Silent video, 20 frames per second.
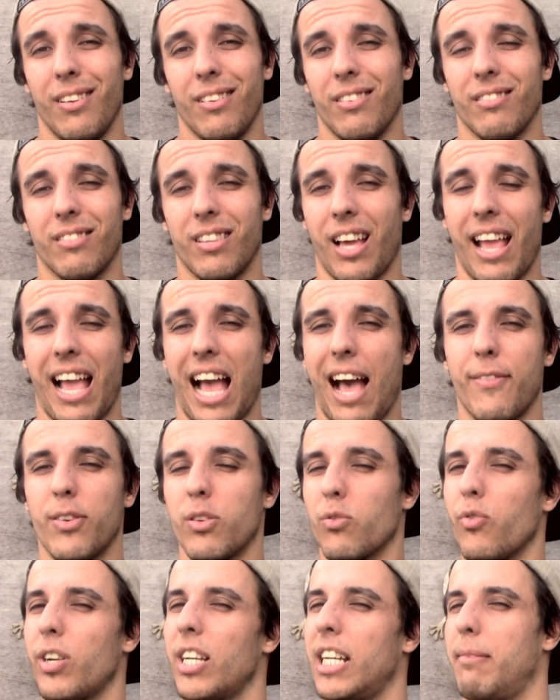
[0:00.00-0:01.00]
they
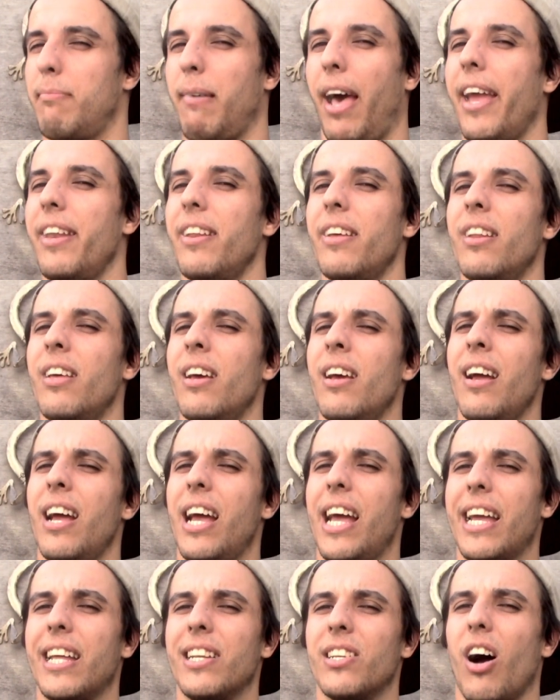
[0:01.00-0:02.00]
haven't really made it,
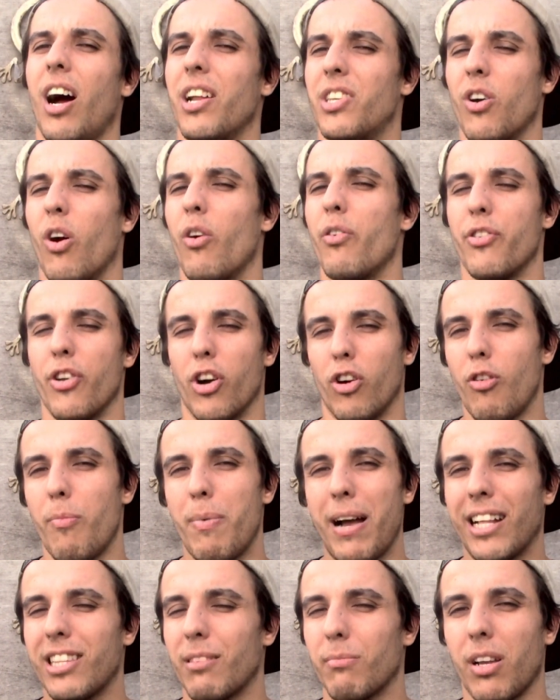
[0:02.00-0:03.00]
and I don't know
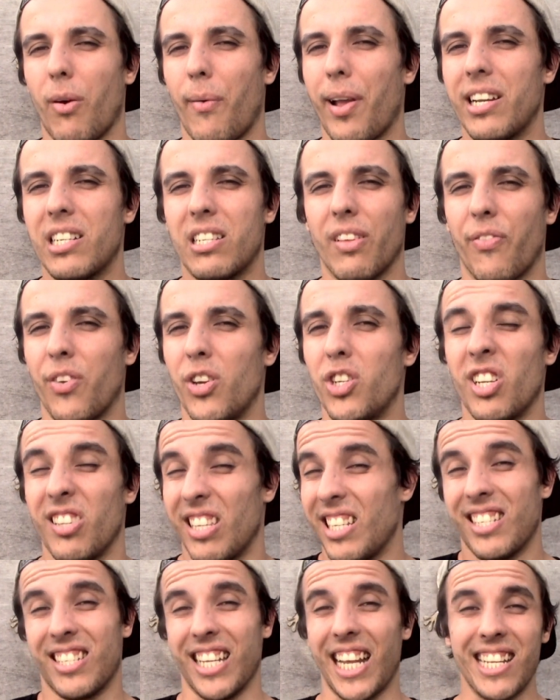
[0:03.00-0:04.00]
about them going into the future.
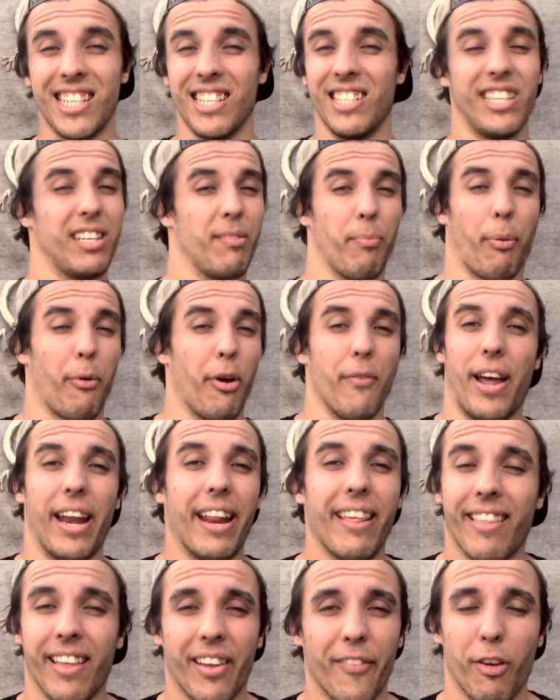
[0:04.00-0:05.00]
This season didn't prove
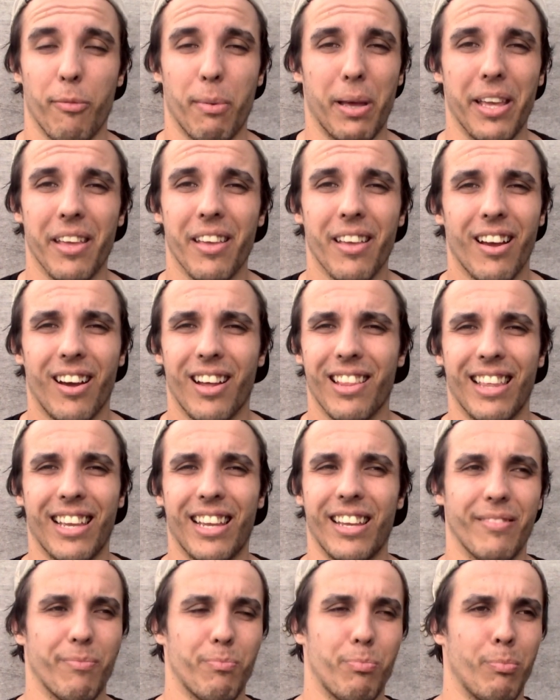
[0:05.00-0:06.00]
anything for me. I
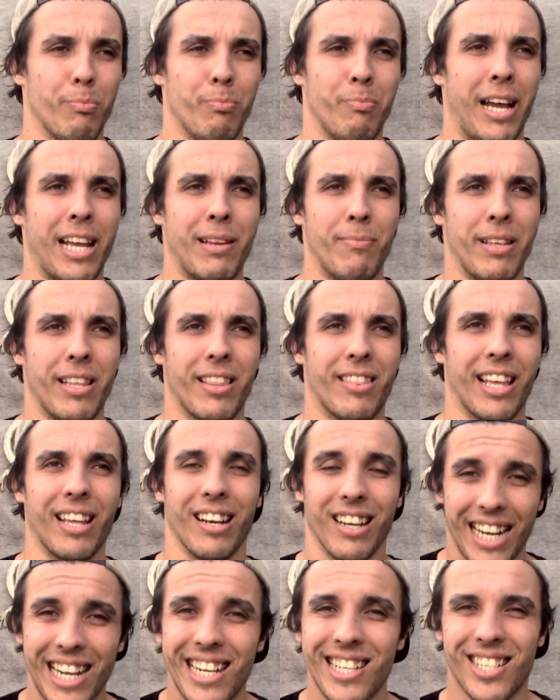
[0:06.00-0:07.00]
think it made me
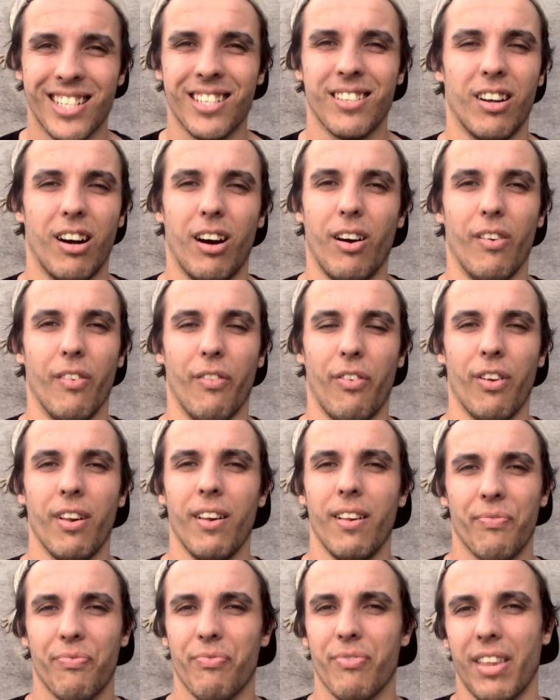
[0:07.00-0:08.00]
think less of
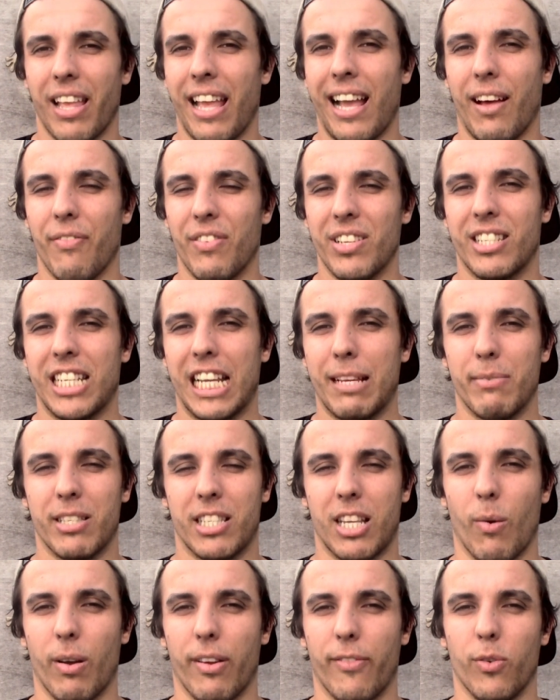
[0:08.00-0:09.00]
how this team is
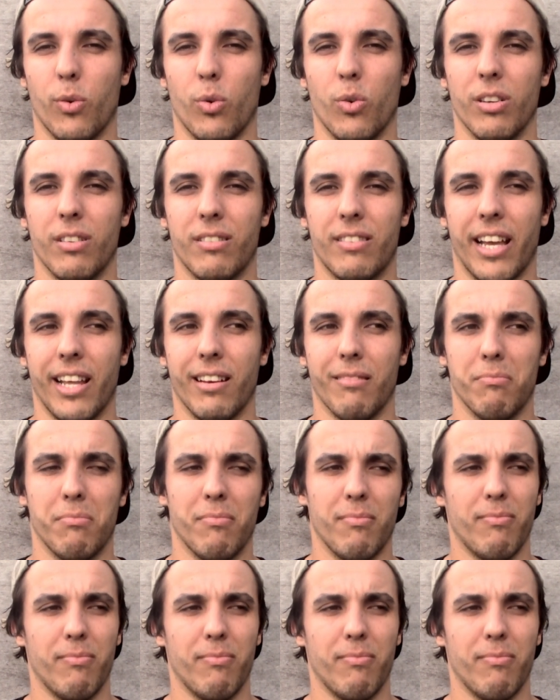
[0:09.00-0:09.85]
going forward than